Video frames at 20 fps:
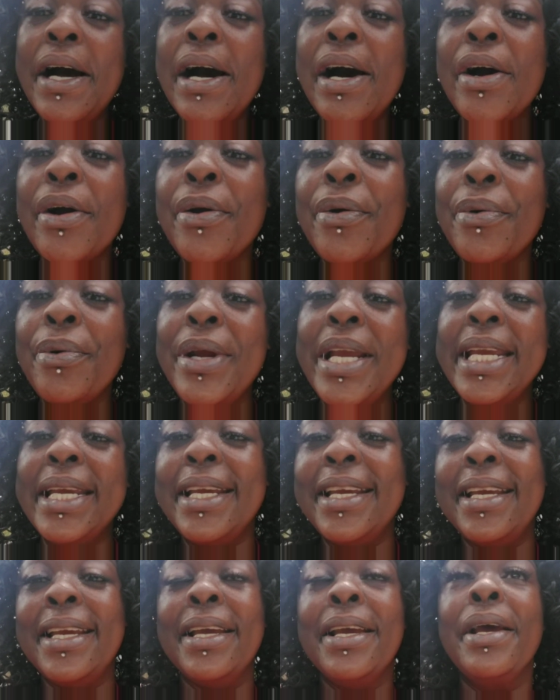a
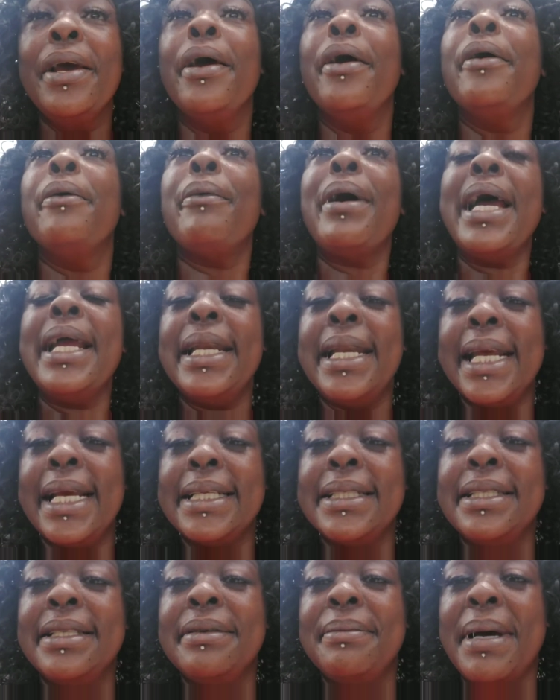creek right
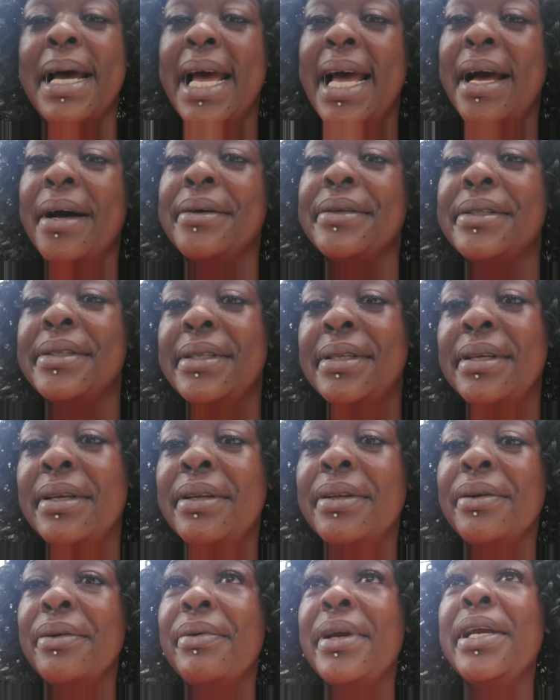next to my house.
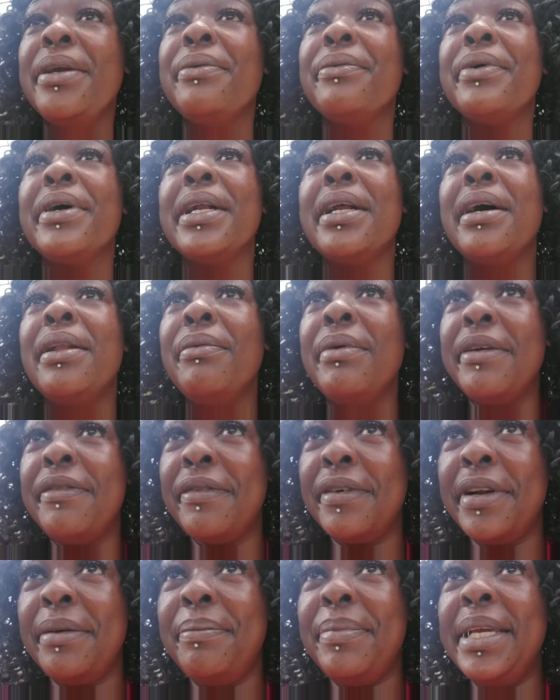The creek run all the way
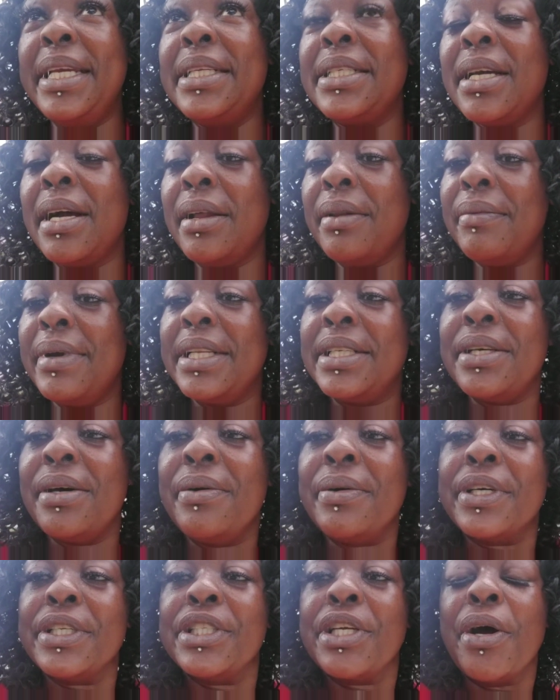from the beach all the way to
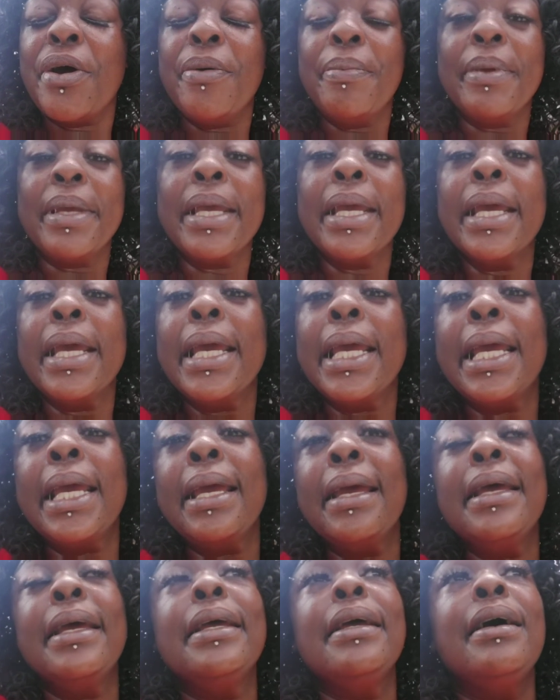Okeechobee.
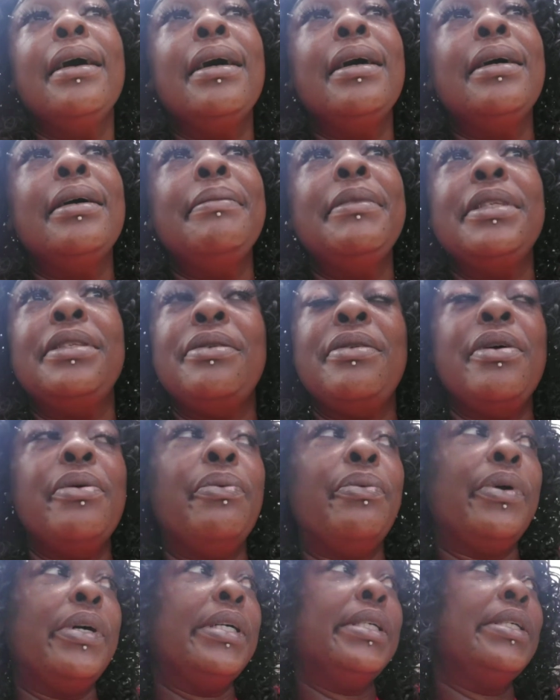And so it
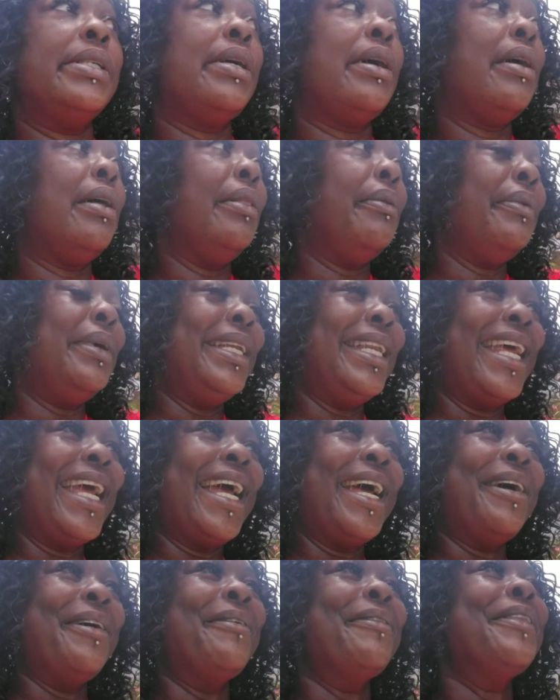runs all the way
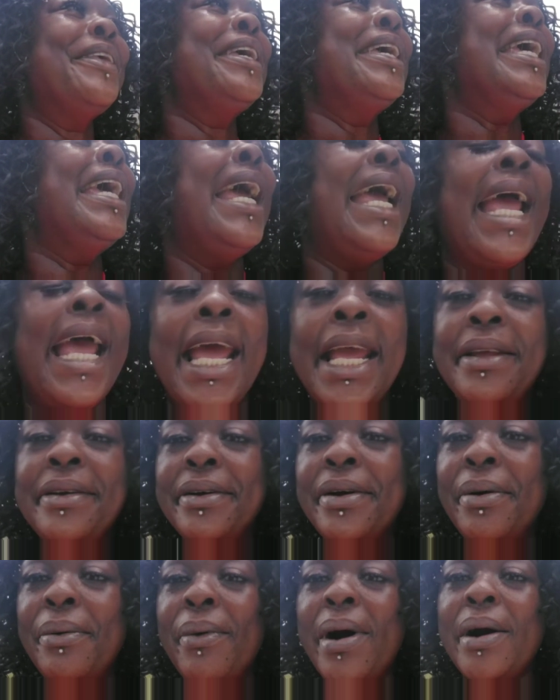down. And you
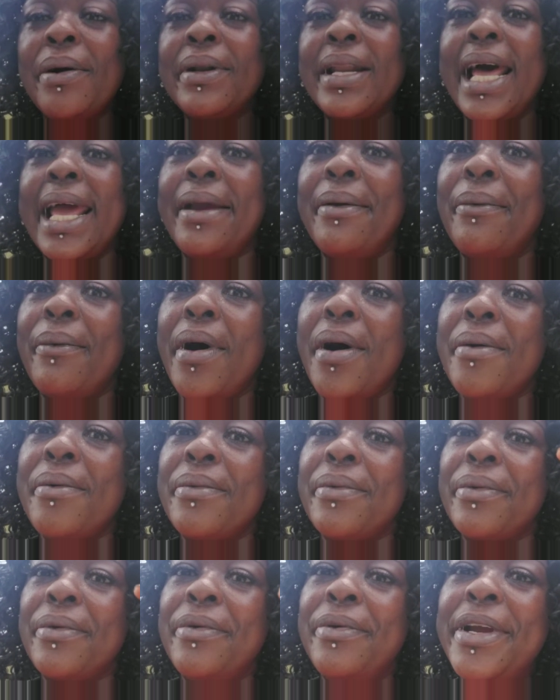can walk, like, walk,
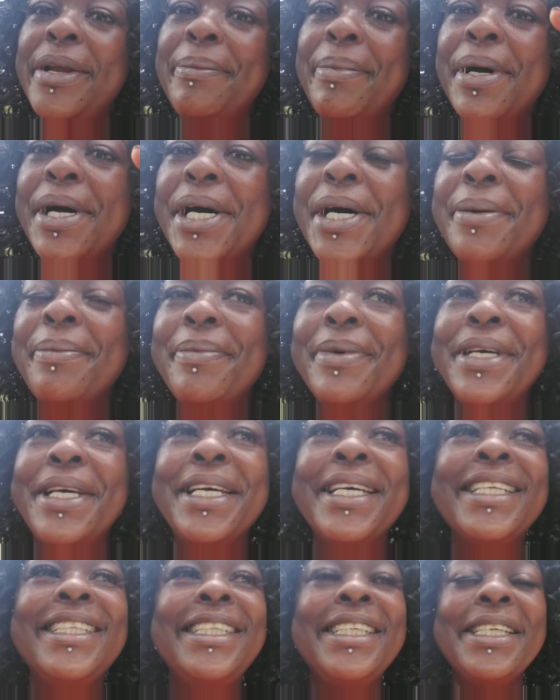creep up
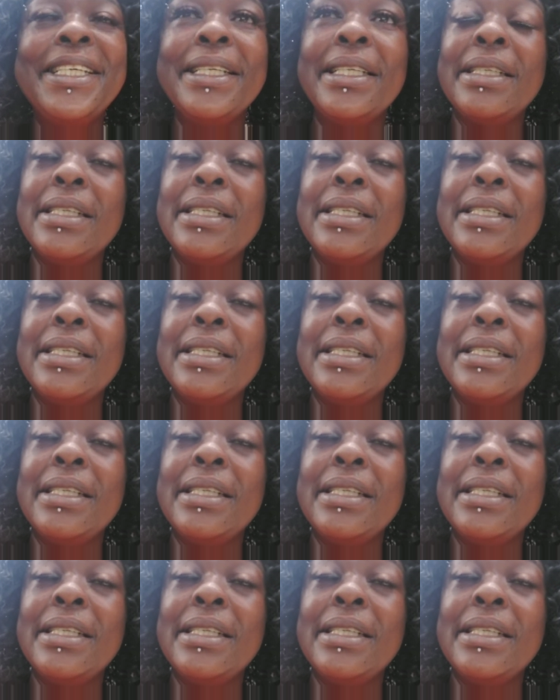to